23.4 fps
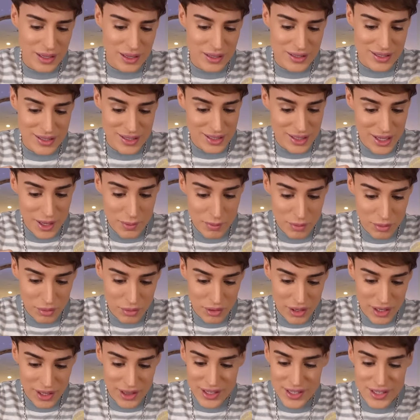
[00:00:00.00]

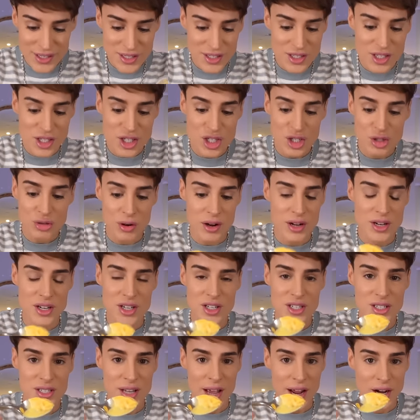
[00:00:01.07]
Slippery. This is the
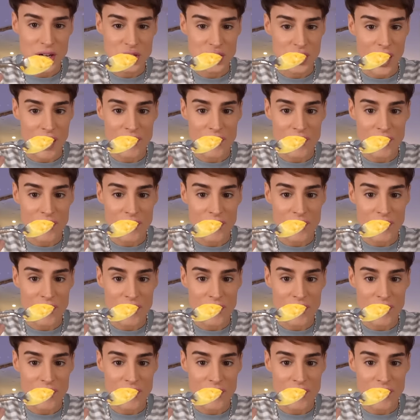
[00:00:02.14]
strangest texture.